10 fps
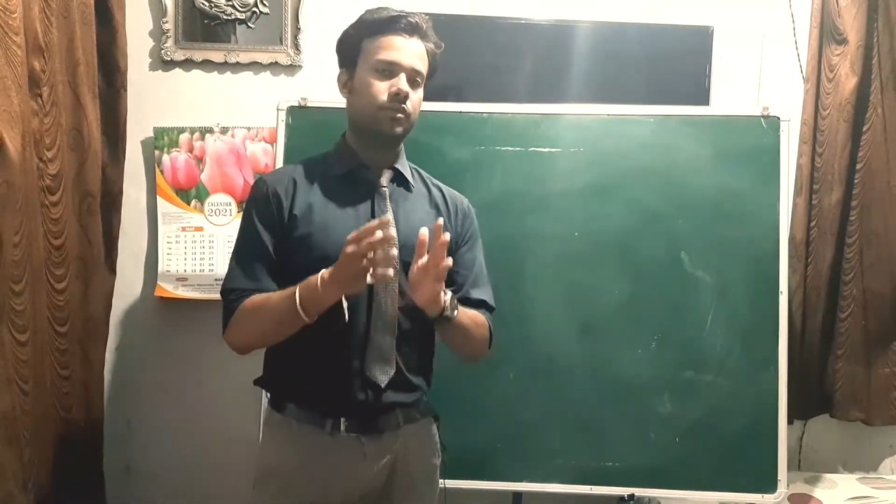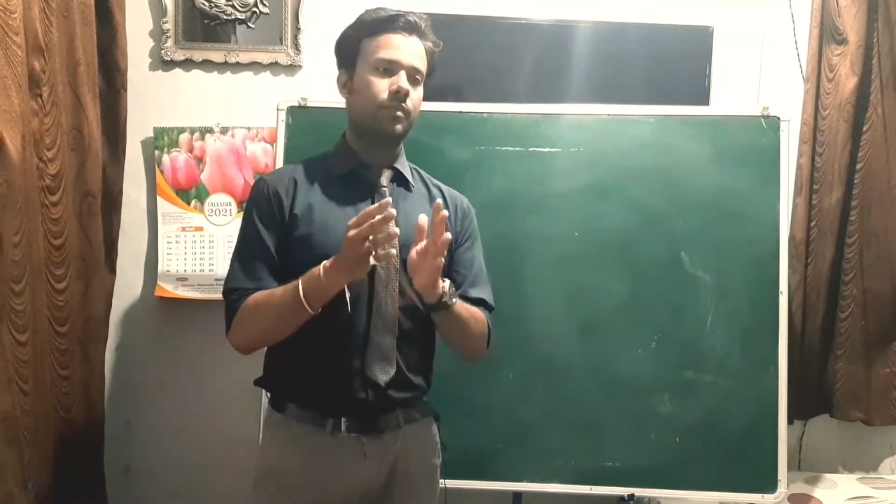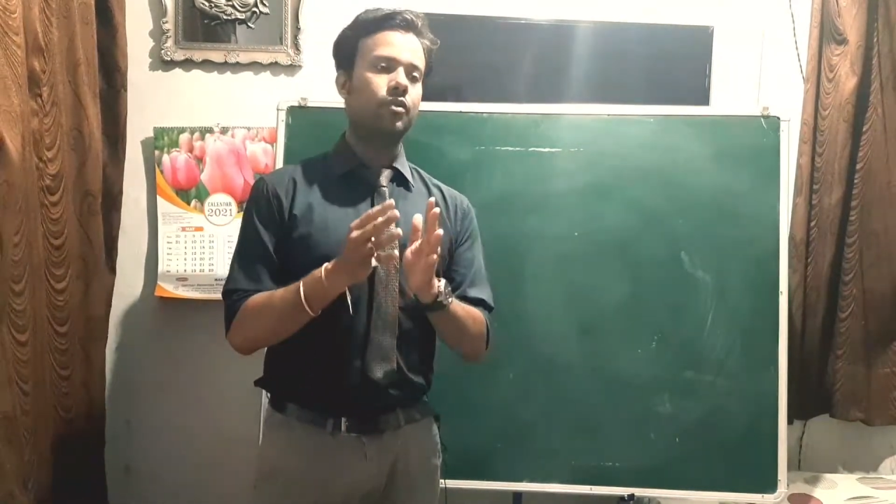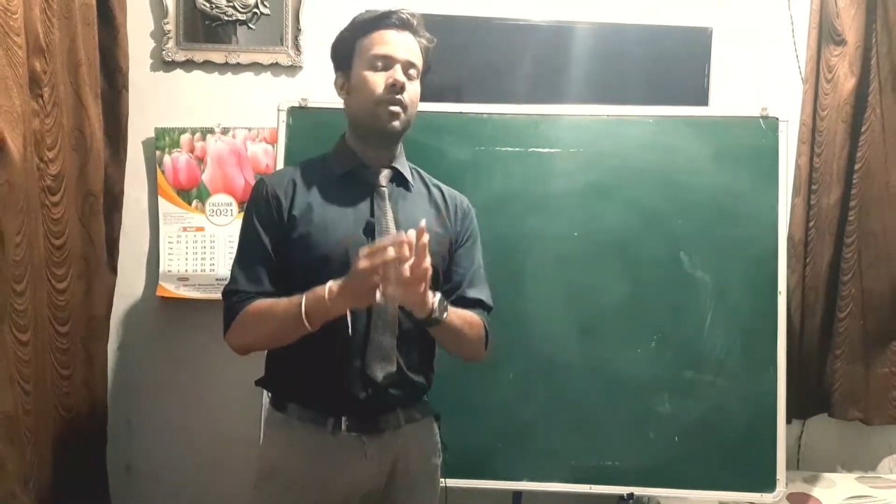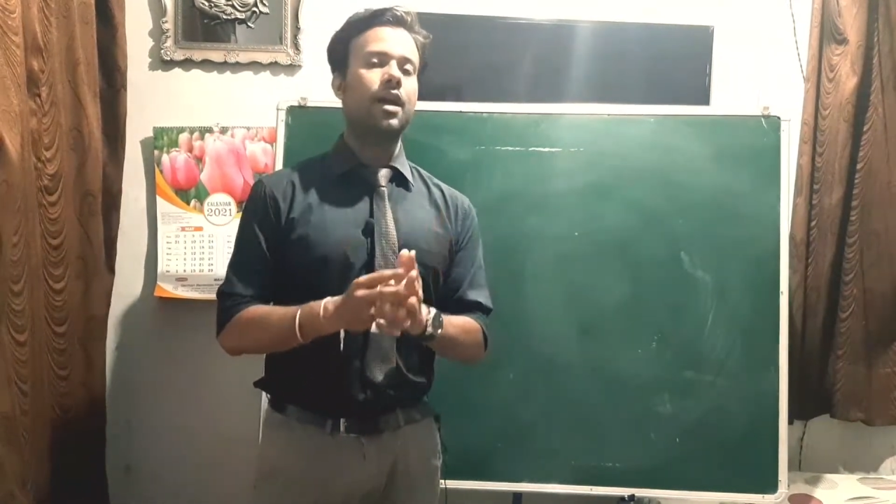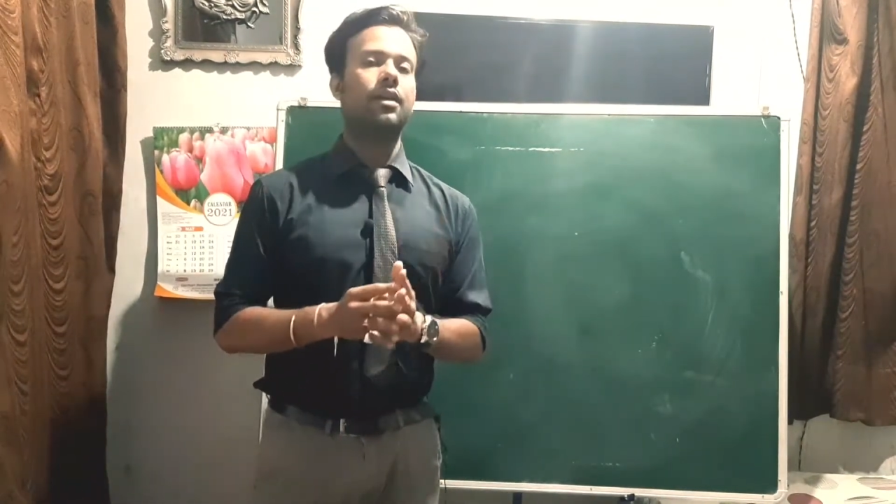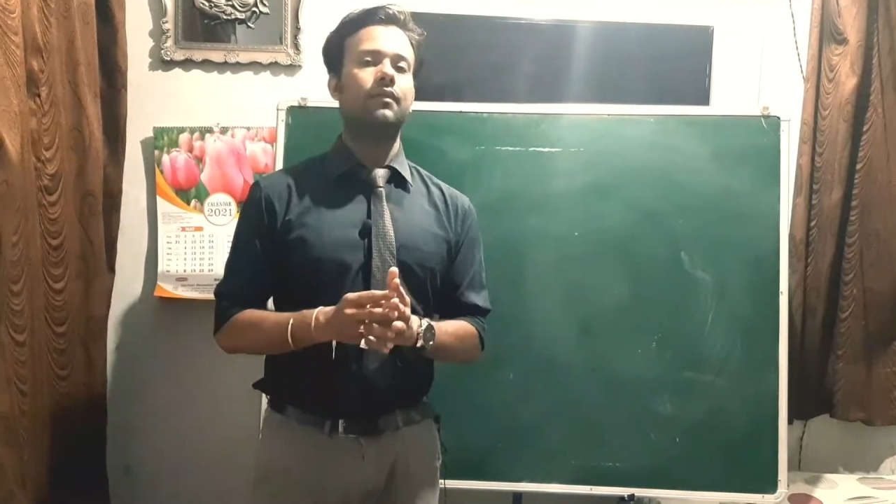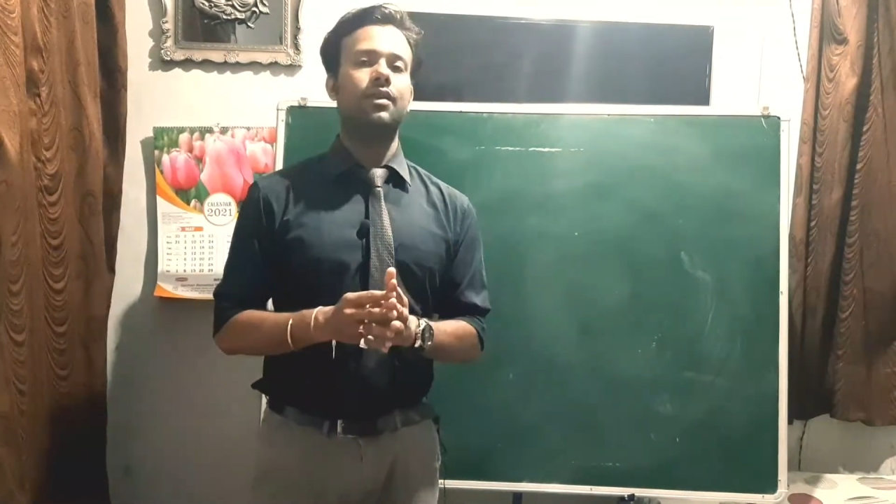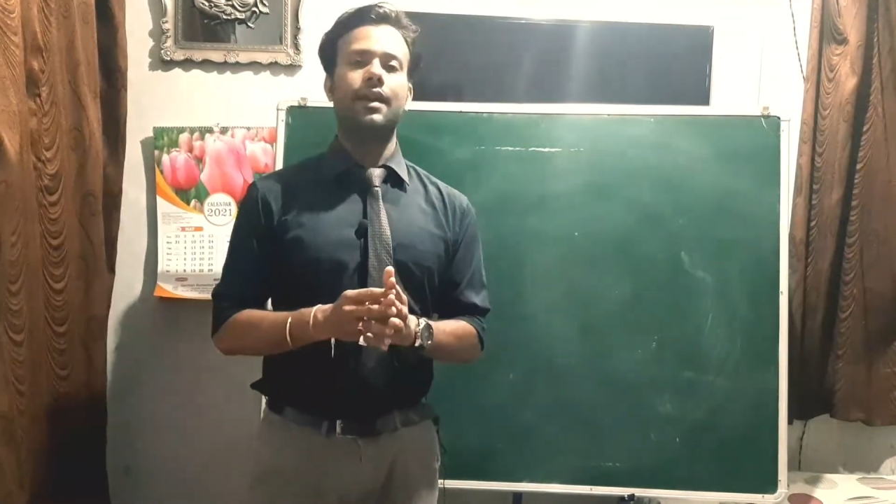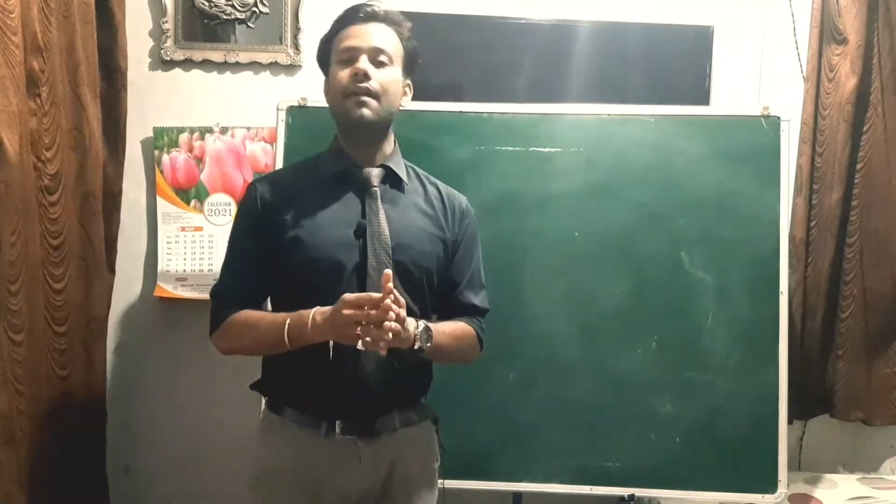some numerical
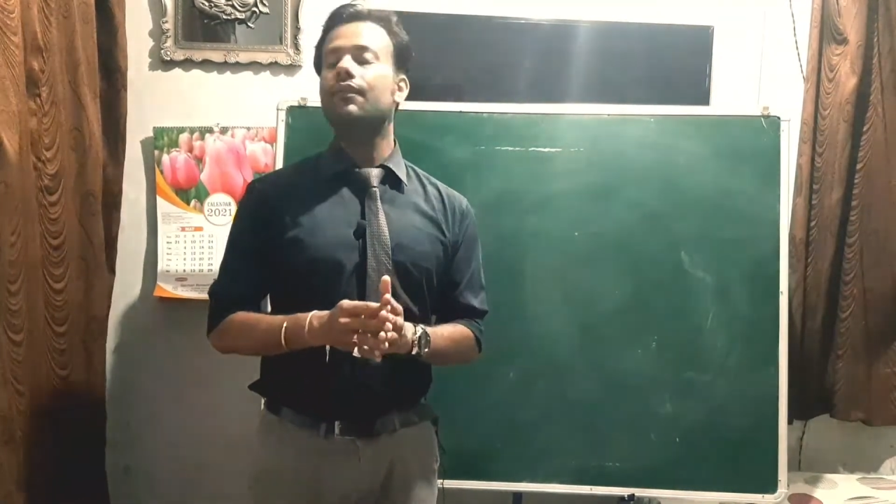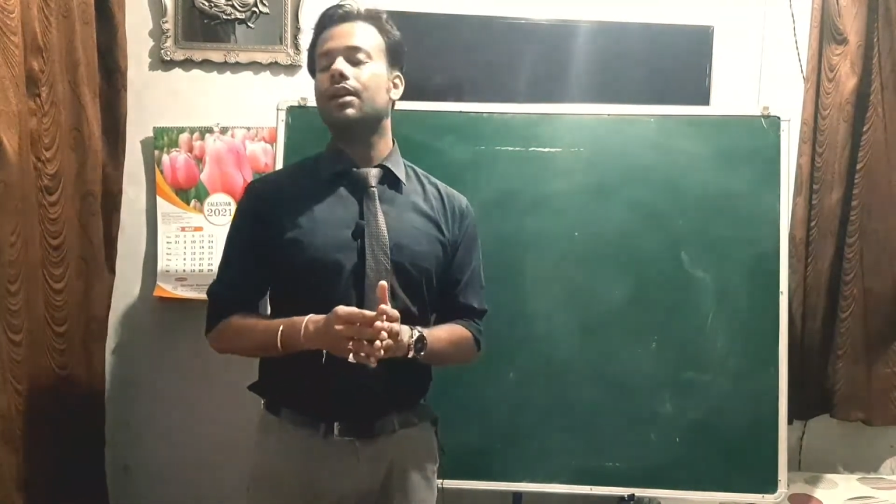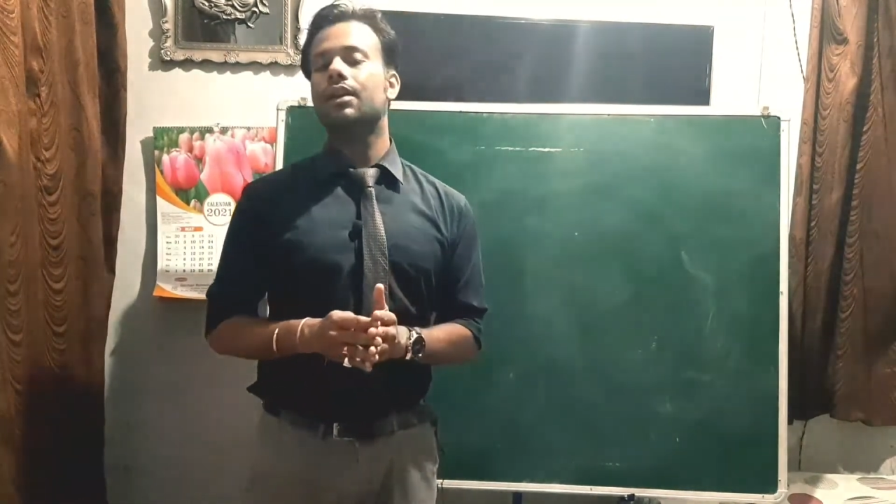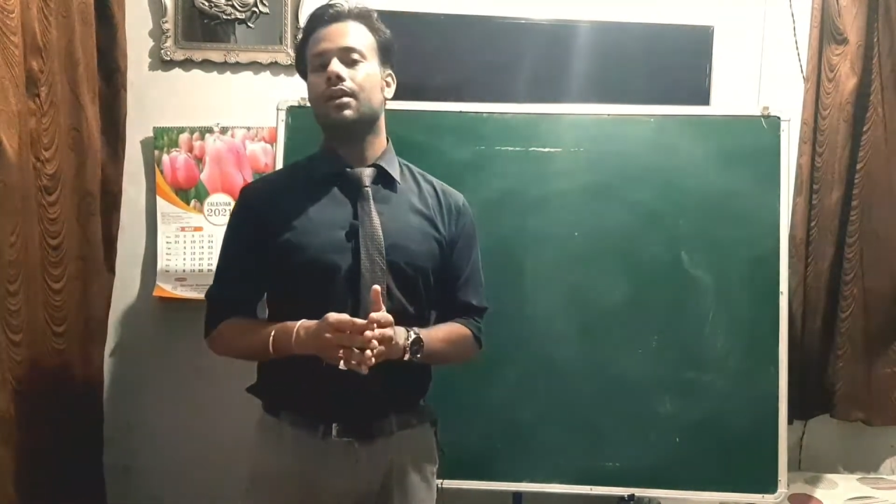will definitely